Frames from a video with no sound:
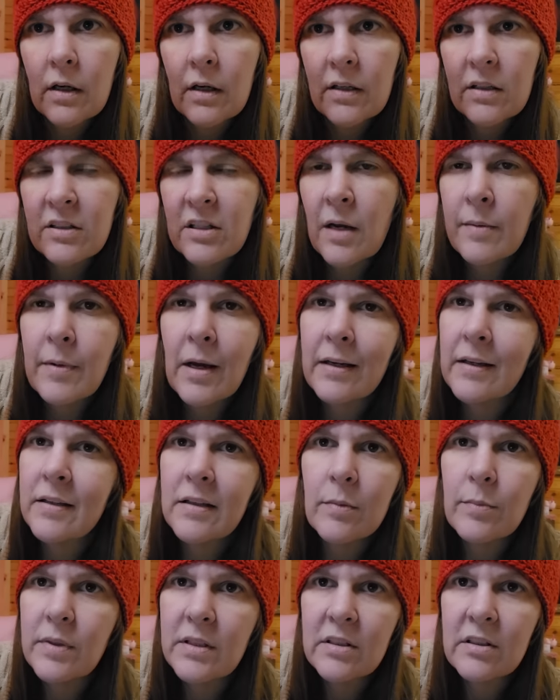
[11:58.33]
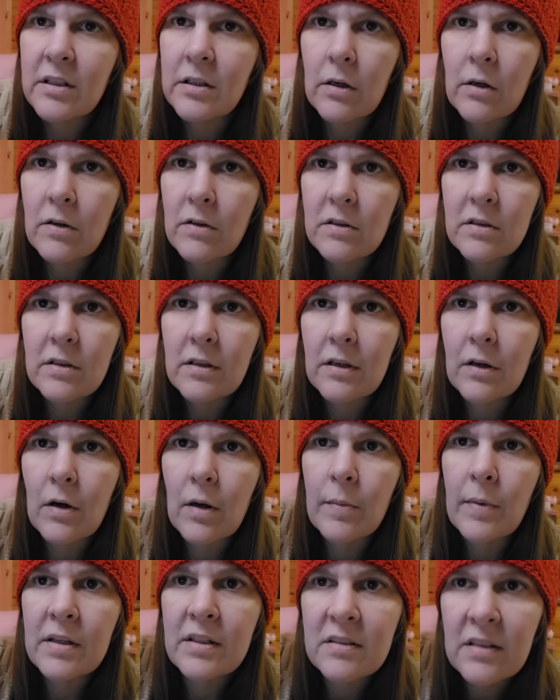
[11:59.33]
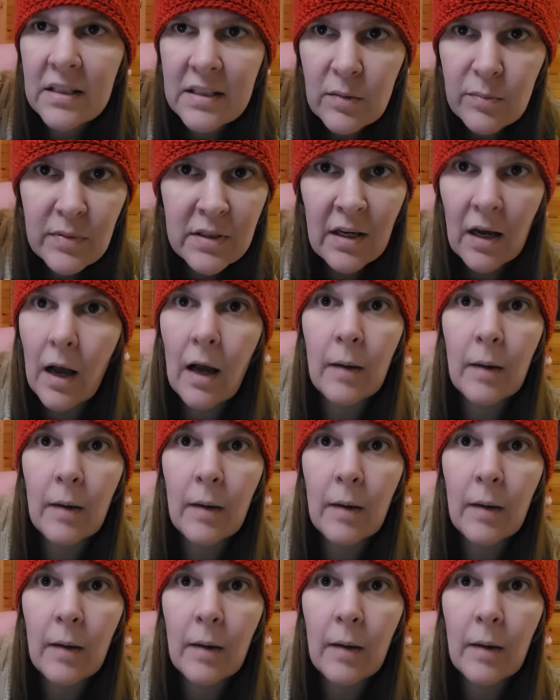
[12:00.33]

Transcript: because I'm not into busy yarns. You know, and that's not the